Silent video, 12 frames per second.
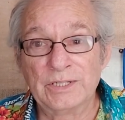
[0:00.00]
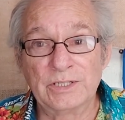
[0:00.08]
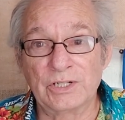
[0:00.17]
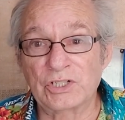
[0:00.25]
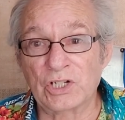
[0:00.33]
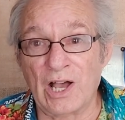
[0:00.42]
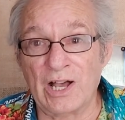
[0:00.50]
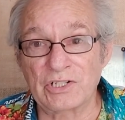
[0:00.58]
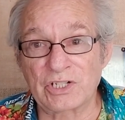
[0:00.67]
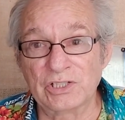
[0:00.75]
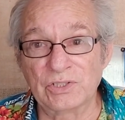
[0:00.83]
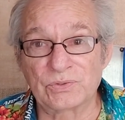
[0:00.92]
the
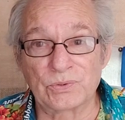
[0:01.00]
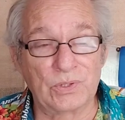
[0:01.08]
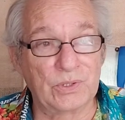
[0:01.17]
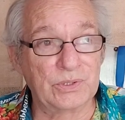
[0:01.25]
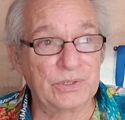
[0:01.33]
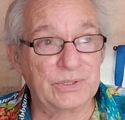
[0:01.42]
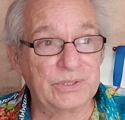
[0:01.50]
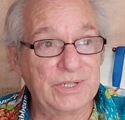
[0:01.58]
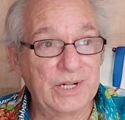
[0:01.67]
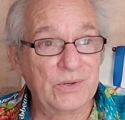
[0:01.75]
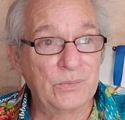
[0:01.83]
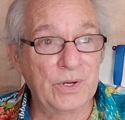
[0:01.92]
charge controller,
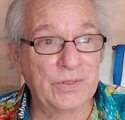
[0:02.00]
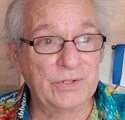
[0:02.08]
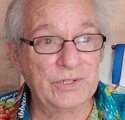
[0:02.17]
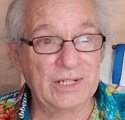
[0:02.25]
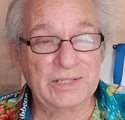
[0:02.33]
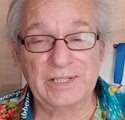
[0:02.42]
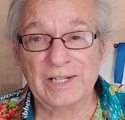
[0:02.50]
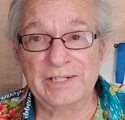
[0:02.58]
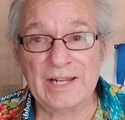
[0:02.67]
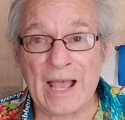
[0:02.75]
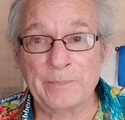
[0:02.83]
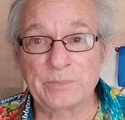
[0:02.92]
whether or not the
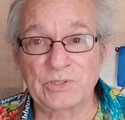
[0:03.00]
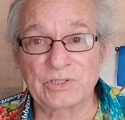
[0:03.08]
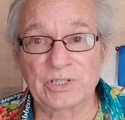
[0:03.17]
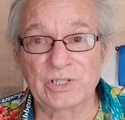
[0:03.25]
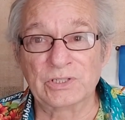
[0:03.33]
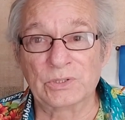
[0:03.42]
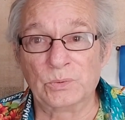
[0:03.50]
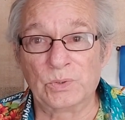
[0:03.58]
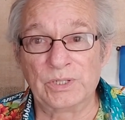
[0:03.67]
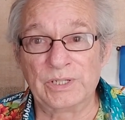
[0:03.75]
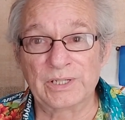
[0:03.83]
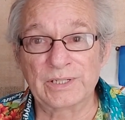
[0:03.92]
adapters are going to
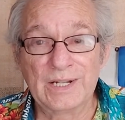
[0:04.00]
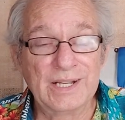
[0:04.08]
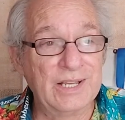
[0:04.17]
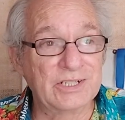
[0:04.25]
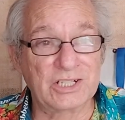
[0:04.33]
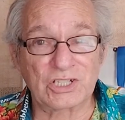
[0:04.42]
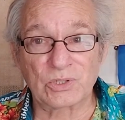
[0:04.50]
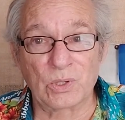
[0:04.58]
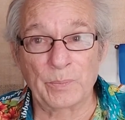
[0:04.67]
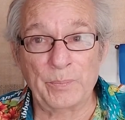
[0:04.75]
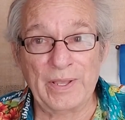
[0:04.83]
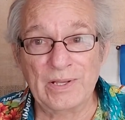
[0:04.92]
work. Is the
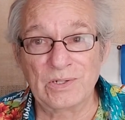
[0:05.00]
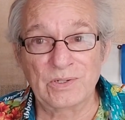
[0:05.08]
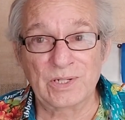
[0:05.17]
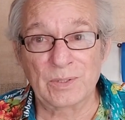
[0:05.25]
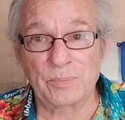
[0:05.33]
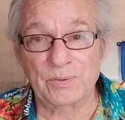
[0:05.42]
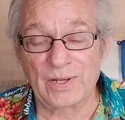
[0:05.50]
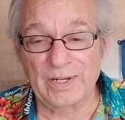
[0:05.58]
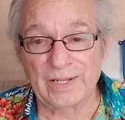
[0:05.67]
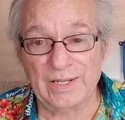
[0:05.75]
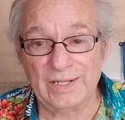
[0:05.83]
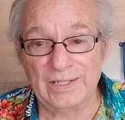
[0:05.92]
solar panel going to
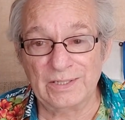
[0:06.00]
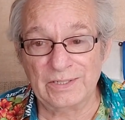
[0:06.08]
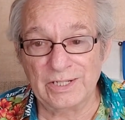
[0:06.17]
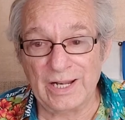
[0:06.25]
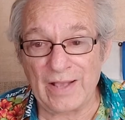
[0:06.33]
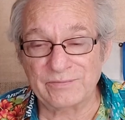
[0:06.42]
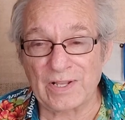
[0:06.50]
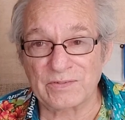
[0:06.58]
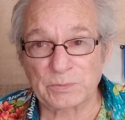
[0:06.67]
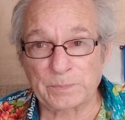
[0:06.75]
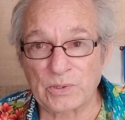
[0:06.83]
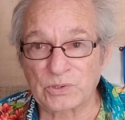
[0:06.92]
plug in? Do you have to have
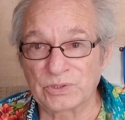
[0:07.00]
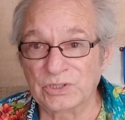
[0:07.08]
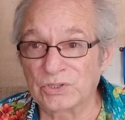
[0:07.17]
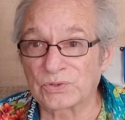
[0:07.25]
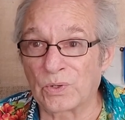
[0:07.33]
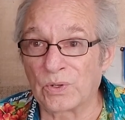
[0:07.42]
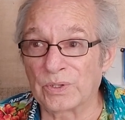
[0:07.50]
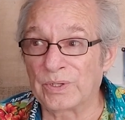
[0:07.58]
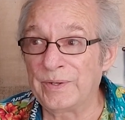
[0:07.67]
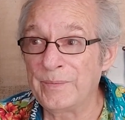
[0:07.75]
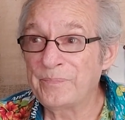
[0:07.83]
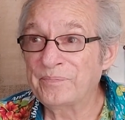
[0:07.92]
a special
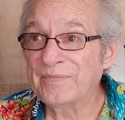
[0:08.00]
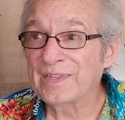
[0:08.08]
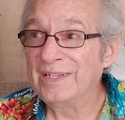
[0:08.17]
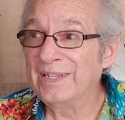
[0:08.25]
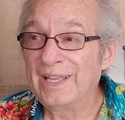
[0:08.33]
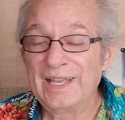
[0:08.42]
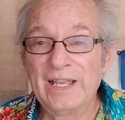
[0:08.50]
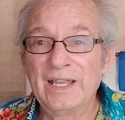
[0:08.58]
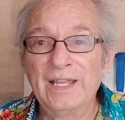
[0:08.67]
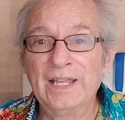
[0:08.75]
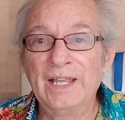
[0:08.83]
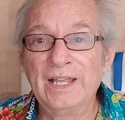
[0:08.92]
controller?
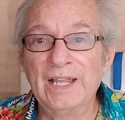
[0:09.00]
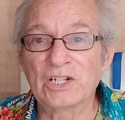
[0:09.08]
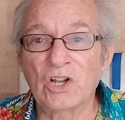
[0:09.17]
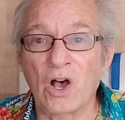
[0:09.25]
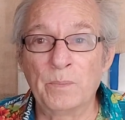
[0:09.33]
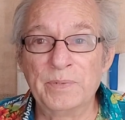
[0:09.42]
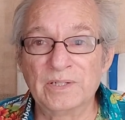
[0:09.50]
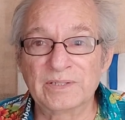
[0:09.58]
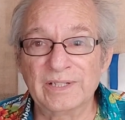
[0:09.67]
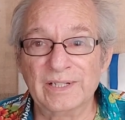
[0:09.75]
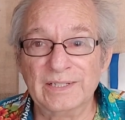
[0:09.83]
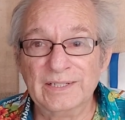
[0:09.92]
It's all
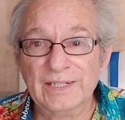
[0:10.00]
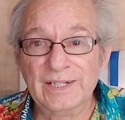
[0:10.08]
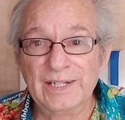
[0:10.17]
built in.